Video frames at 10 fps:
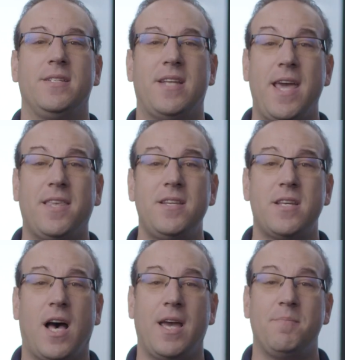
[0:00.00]
Take the
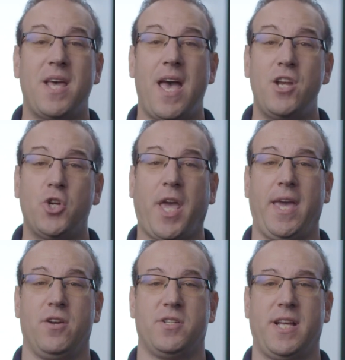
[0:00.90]
time to
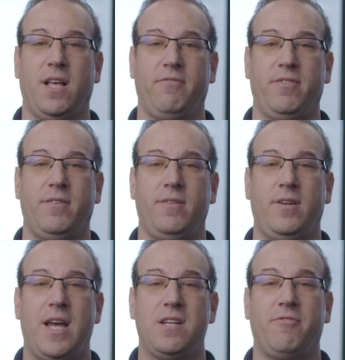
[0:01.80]
educate yourself,
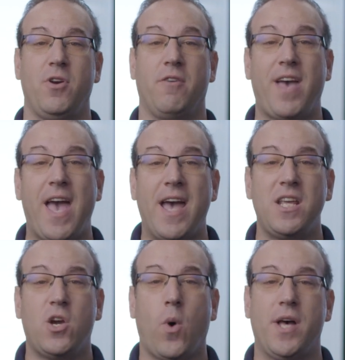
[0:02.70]
and if you have
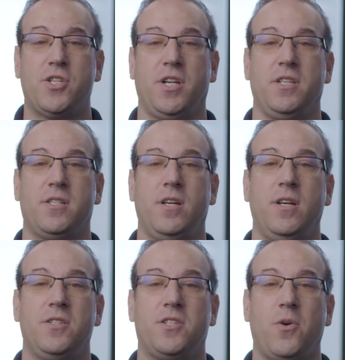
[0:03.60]
any questions,
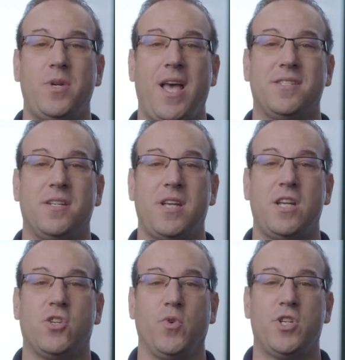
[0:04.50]
don't
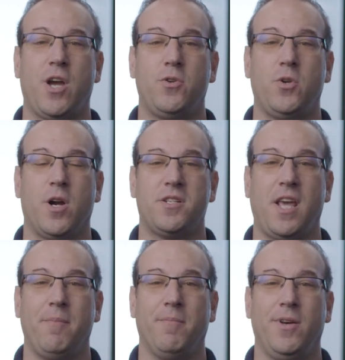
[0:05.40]
hesitate to reach out to our
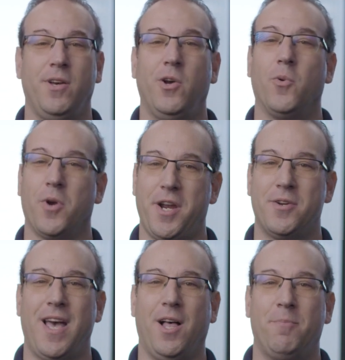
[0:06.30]
team. We're here
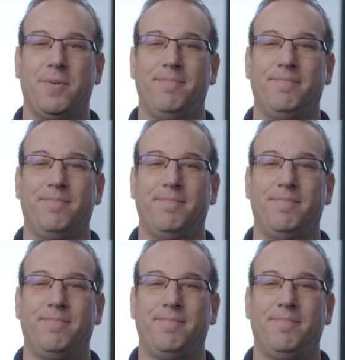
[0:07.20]
to help.